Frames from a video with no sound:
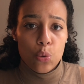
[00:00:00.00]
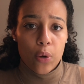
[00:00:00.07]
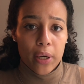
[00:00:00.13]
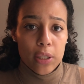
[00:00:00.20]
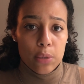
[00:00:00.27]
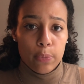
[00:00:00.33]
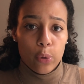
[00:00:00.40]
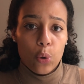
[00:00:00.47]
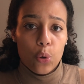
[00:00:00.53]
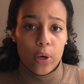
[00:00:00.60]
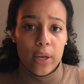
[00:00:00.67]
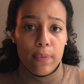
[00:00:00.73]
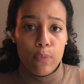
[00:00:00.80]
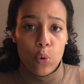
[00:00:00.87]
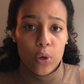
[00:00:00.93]
explore
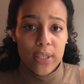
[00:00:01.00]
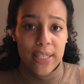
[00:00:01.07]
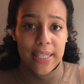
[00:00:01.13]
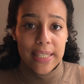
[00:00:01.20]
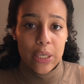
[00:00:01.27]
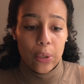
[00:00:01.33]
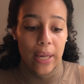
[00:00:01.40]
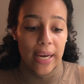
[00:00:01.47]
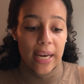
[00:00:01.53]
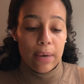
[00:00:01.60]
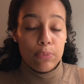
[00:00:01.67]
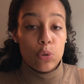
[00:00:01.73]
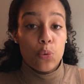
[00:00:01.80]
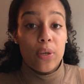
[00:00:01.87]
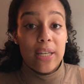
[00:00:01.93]
in more detail, like
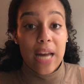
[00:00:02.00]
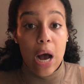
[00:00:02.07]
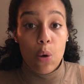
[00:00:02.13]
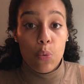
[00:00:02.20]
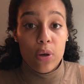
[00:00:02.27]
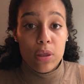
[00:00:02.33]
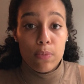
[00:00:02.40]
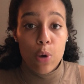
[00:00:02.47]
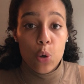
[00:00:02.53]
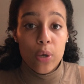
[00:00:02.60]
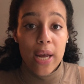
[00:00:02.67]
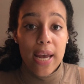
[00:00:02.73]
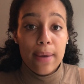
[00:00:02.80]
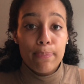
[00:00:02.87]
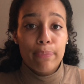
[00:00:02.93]
I'm doing now with
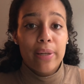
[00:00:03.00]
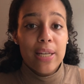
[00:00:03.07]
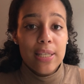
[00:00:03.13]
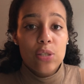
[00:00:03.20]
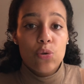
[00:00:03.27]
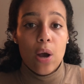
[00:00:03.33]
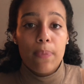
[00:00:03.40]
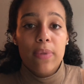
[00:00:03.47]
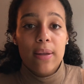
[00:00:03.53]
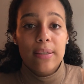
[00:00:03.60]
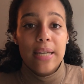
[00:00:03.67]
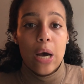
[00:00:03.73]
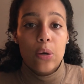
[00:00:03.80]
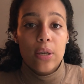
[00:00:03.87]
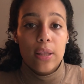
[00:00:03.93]
MONAT, please drop them
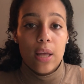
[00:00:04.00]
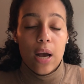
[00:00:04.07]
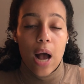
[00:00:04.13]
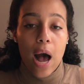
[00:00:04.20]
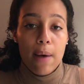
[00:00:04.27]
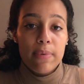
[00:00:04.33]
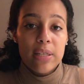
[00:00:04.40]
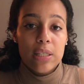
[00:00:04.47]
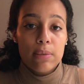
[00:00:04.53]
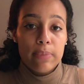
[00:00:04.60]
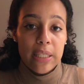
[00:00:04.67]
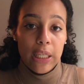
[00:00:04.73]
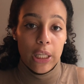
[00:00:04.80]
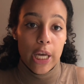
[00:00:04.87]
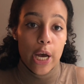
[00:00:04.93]
down in the comments
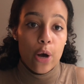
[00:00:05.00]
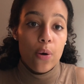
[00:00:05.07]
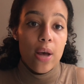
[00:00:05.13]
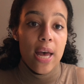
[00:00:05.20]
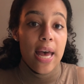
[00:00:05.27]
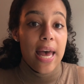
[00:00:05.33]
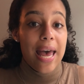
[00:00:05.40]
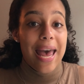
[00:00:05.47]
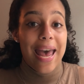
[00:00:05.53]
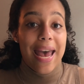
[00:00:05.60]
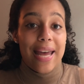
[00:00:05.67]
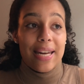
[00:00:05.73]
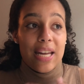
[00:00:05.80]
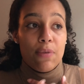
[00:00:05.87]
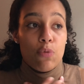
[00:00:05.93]
below
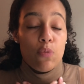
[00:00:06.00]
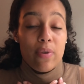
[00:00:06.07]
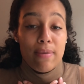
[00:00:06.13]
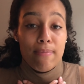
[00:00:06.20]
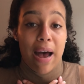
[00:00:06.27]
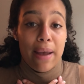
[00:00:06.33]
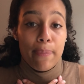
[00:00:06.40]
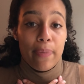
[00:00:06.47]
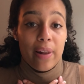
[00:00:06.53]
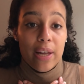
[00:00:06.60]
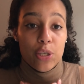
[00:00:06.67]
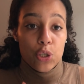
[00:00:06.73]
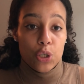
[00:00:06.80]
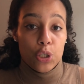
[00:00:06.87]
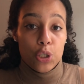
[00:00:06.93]
and it will be my
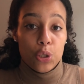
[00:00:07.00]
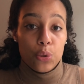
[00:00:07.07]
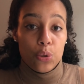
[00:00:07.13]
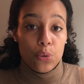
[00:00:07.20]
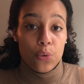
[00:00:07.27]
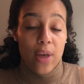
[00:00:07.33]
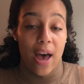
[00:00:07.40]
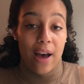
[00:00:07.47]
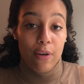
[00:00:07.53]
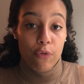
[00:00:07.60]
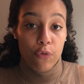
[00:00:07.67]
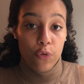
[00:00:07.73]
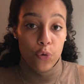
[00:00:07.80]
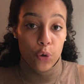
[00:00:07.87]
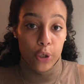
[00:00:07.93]
pleasure to do that
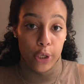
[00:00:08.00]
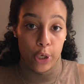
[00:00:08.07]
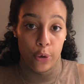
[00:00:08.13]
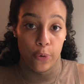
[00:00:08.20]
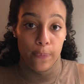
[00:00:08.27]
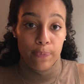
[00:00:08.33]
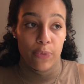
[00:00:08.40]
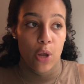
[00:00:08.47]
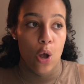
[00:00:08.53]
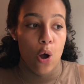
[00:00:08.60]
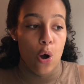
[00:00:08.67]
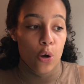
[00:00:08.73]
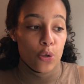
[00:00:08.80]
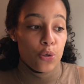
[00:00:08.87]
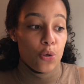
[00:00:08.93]
for you.
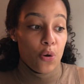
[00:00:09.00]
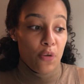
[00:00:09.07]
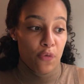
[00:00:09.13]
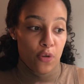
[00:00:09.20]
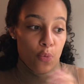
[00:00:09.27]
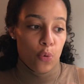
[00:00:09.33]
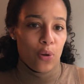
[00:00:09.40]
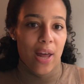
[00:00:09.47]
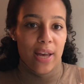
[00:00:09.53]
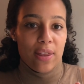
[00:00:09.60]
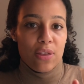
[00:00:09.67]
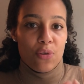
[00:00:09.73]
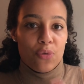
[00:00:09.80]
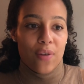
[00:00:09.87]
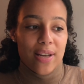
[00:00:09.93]
Also, if you would like
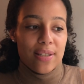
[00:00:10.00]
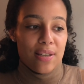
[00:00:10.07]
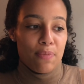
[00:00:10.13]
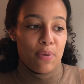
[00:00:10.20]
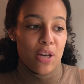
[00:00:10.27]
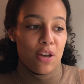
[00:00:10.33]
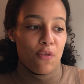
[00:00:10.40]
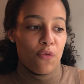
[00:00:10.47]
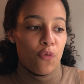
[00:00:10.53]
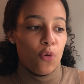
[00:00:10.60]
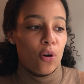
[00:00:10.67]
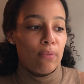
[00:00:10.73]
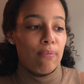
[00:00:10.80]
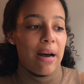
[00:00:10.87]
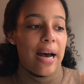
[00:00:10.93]
the recipe
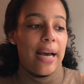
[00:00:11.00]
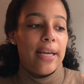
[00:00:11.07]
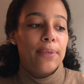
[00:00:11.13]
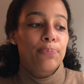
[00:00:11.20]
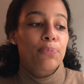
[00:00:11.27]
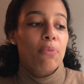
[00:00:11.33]
for my